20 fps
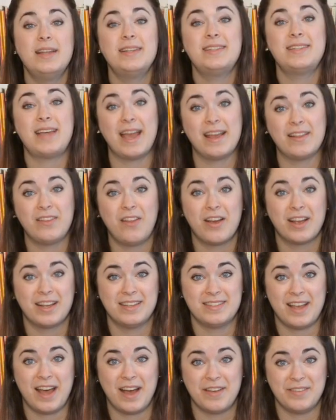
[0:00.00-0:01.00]
Dialogue
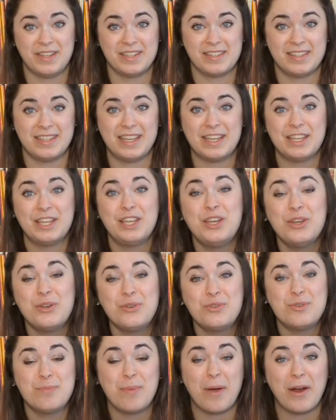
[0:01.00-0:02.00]
is obviously a
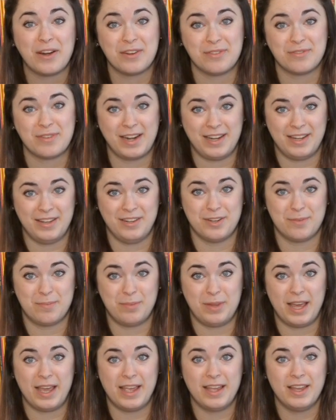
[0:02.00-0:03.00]
huge part of writing your
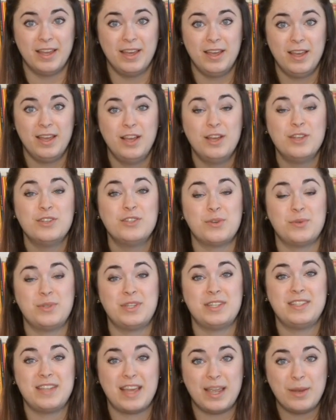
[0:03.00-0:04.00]
play, so
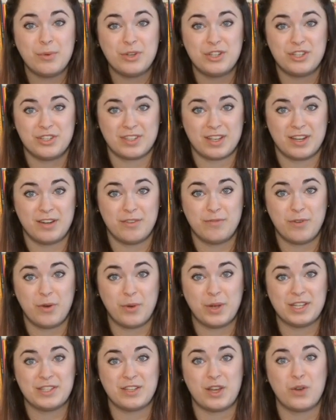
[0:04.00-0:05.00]
today we're just going to
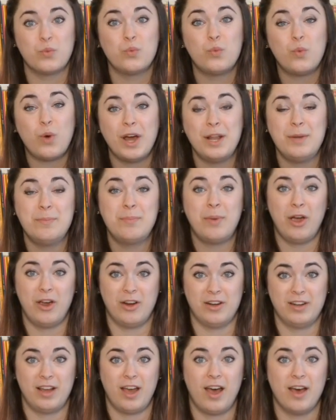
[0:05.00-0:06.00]
focus on one
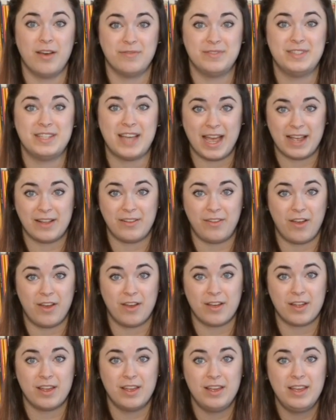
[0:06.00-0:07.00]
part of
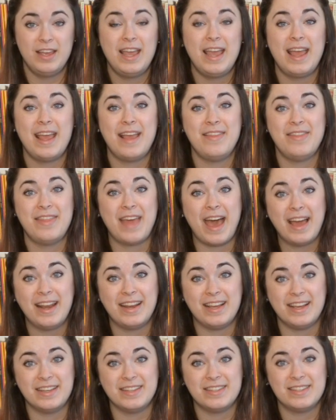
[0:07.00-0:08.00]
dialogue, and that
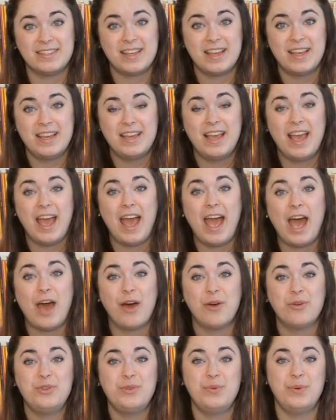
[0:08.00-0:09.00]
is
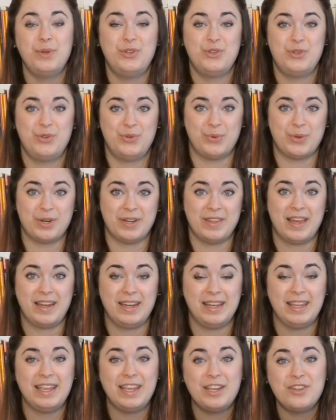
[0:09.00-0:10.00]
how to ensure
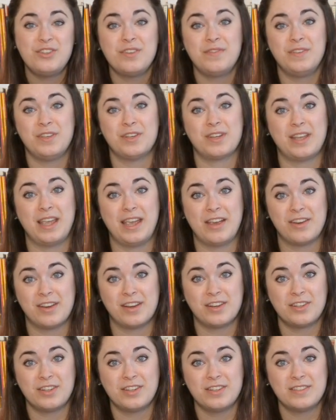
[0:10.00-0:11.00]
that each of your
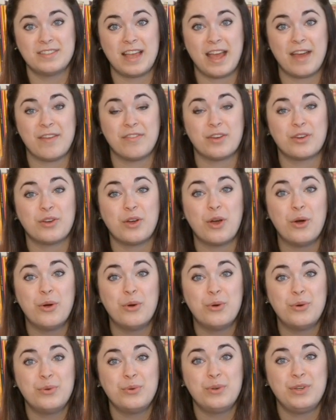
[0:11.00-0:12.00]
characters have their
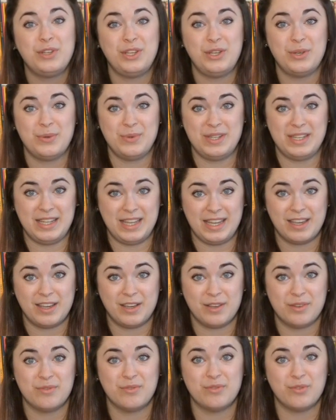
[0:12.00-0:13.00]
own
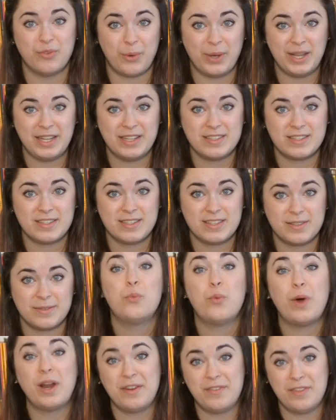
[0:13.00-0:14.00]
unique voice.
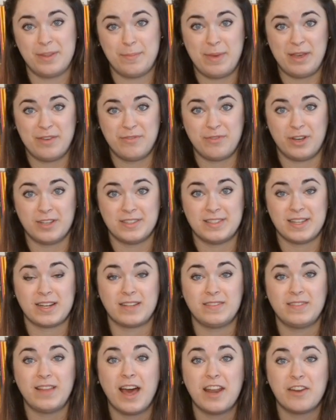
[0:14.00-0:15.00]
One of the pitfalls that
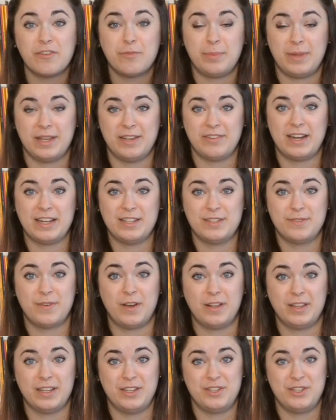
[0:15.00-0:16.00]
a lot of playwrights
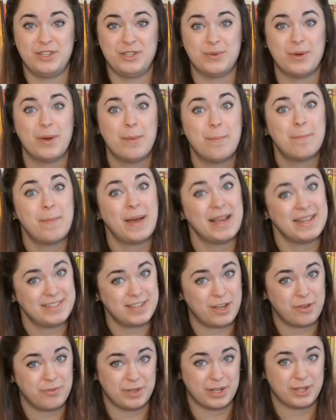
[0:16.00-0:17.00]
fall into,
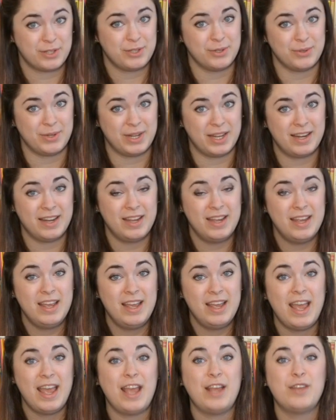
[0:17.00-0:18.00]
myself included,
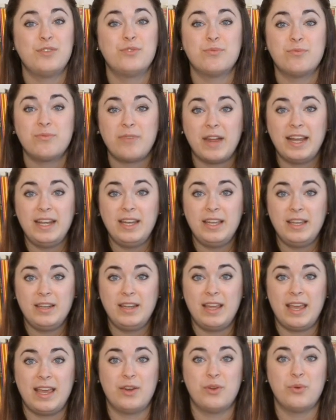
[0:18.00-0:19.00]
is
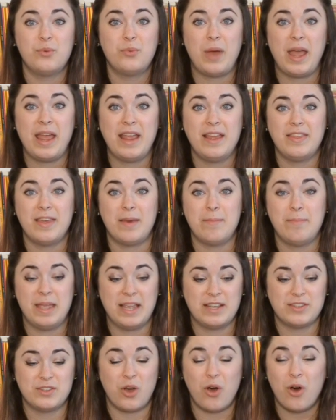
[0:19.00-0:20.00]
writing in a way that
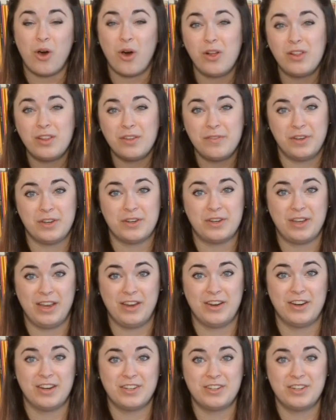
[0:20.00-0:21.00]
makes all of your
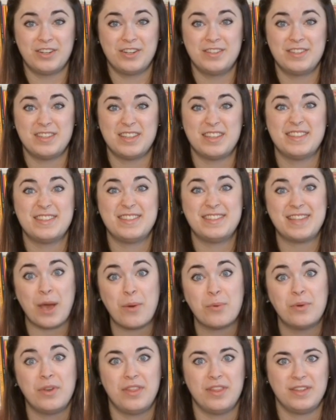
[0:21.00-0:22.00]
characters
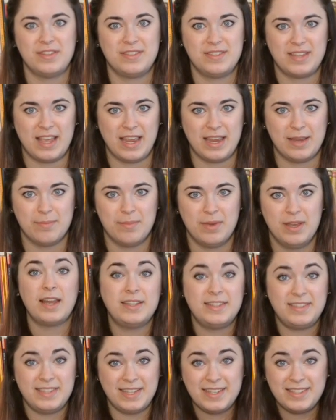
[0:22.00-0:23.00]
sound the same.
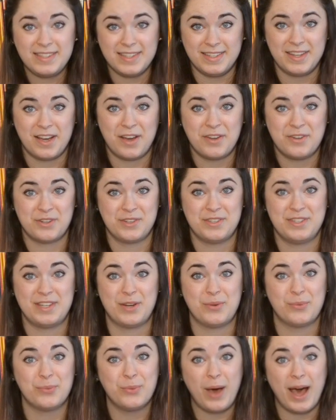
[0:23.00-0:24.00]
And it's easy to
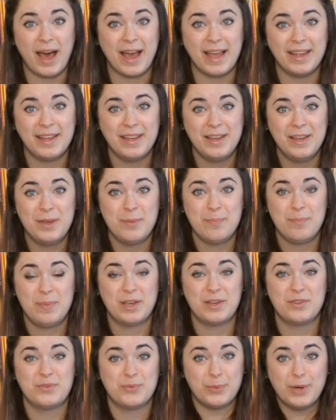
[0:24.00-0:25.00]
understand why,
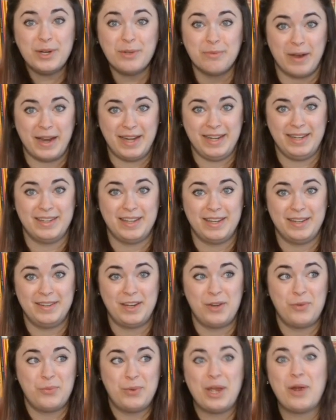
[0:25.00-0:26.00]
because we're writing it
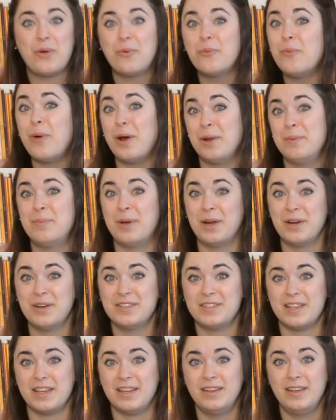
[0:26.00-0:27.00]
and we are one
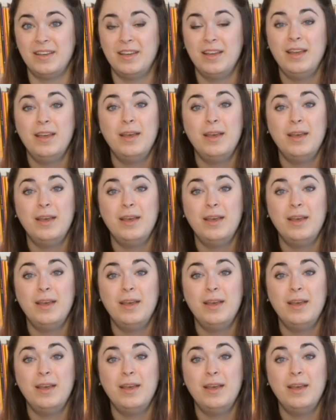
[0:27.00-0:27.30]
person.